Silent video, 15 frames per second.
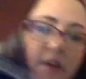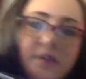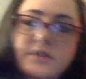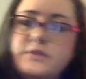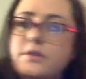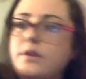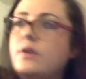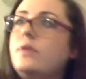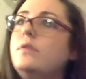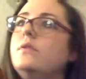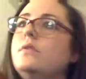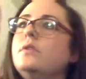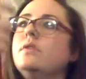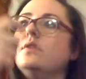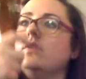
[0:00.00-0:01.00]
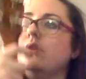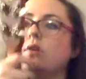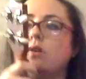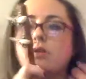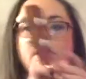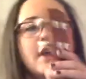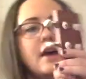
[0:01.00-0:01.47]
So
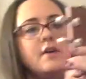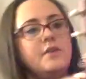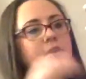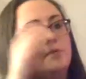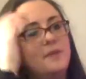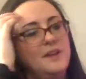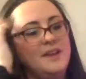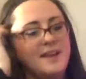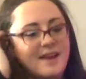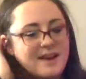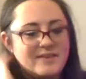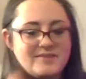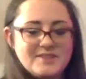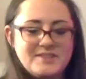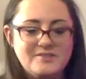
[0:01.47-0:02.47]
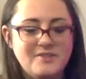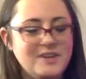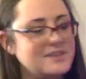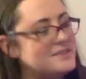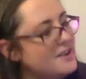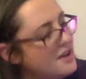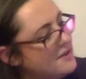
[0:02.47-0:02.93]
now that we have the
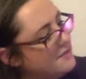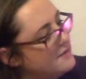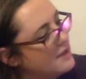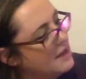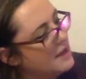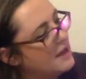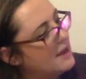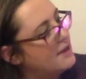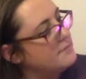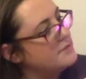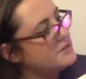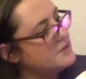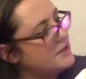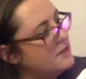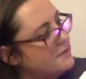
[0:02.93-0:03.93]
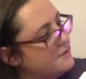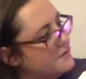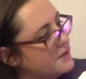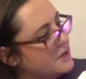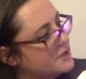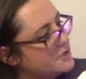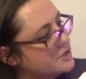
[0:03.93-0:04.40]
strings off, I'm just going to
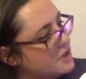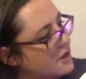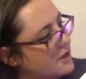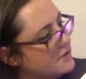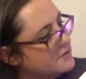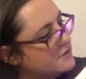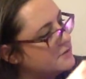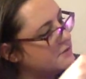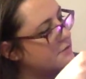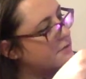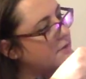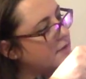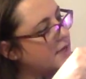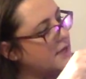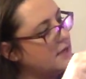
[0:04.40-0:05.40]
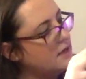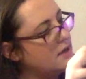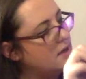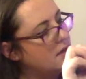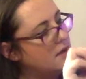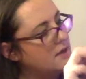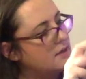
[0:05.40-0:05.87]
finish unscrewing
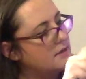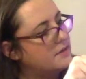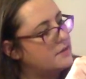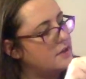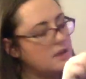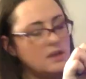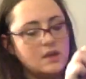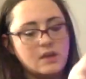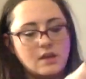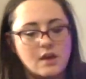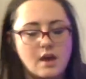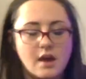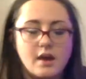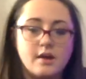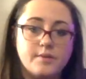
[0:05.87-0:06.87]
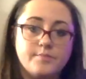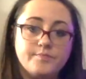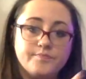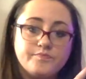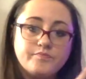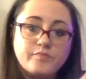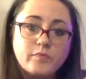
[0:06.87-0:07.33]
the
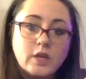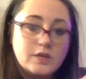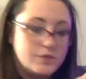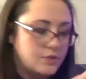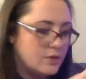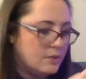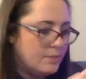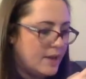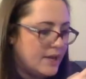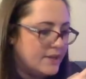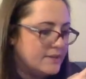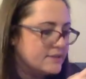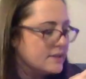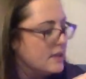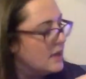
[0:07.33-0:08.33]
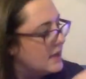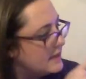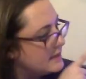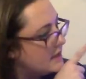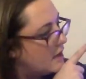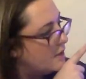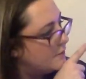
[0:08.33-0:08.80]
tuning pegs.
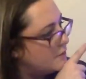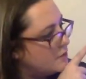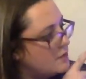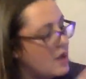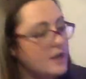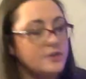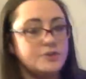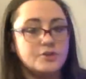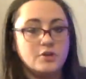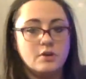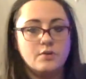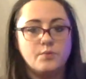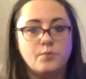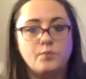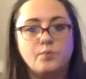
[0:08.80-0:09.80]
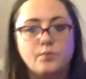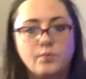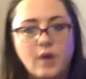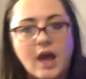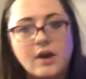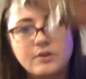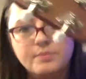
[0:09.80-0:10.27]
Now if you're not sure
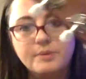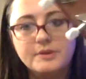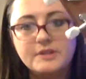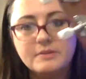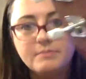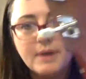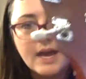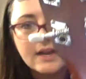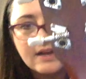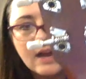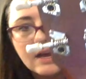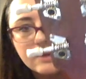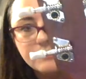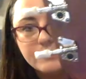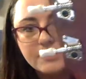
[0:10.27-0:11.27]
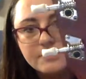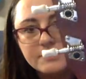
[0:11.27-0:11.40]
how to put them back on when you